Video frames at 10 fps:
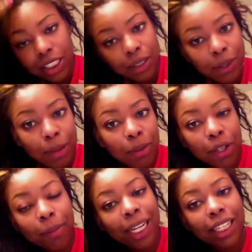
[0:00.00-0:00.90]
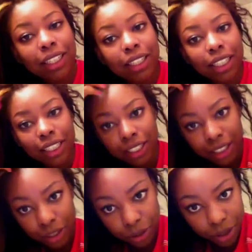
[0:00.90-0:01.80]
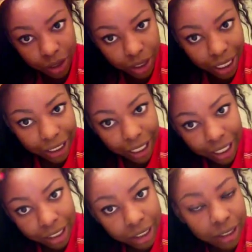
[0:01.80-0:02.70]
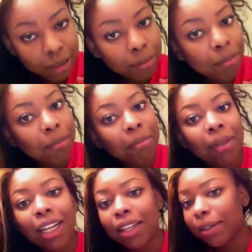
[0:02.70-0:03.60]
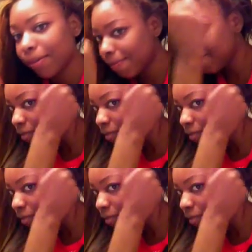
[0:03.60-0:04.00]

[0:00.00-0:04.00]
This is what I put on my hair, and because you can see I dyed my